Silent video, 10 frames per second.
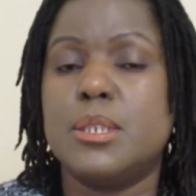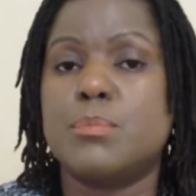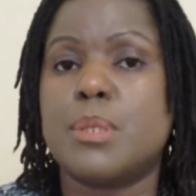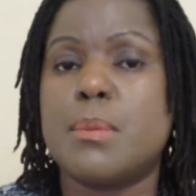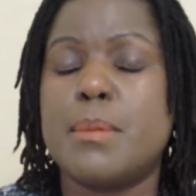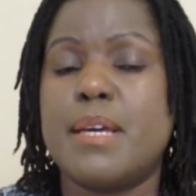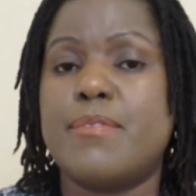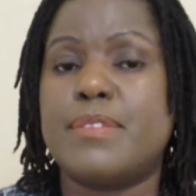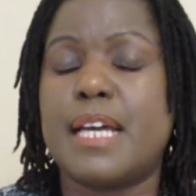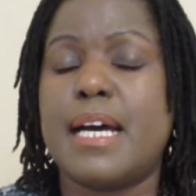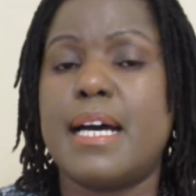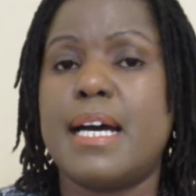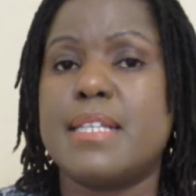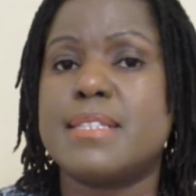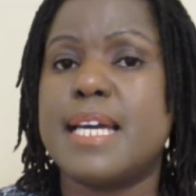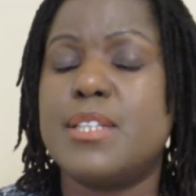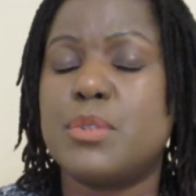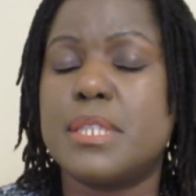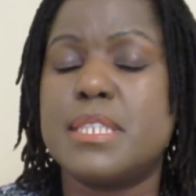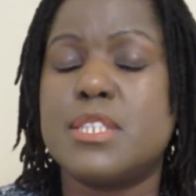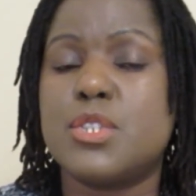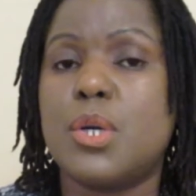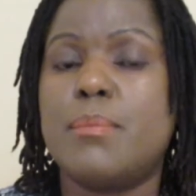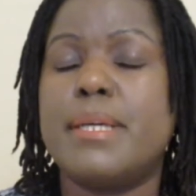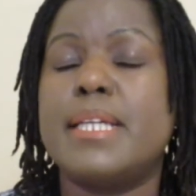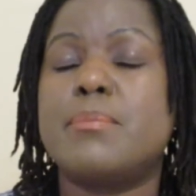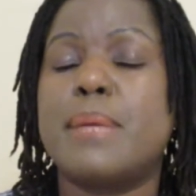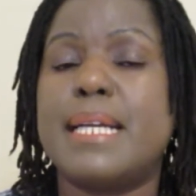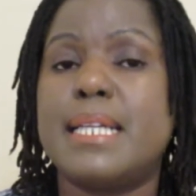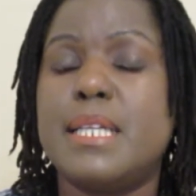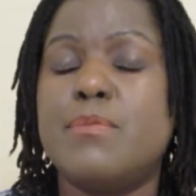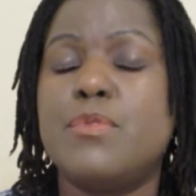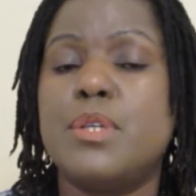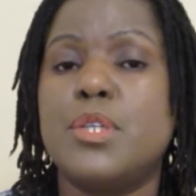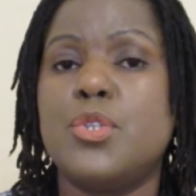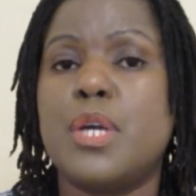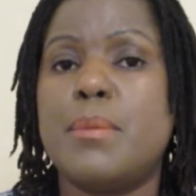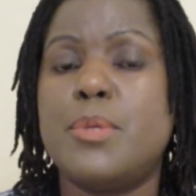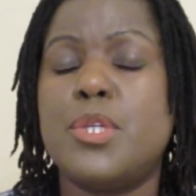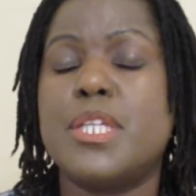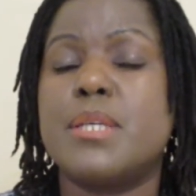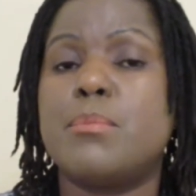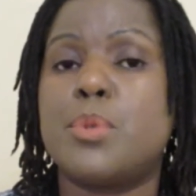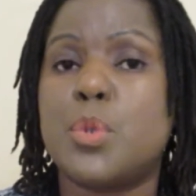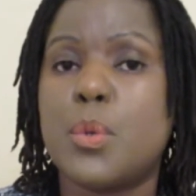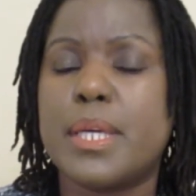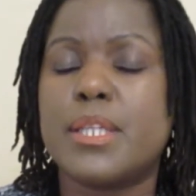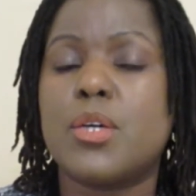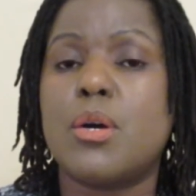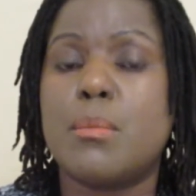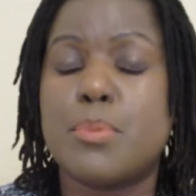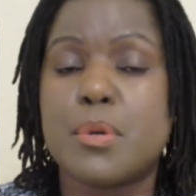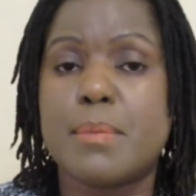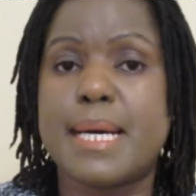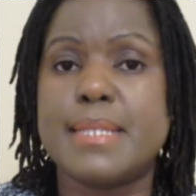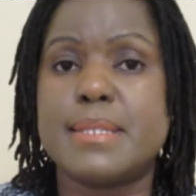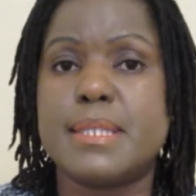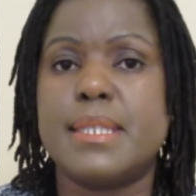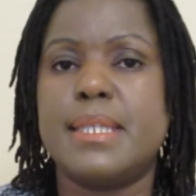Probably after a cytokine storm, it might leave your immunity broken, compromised.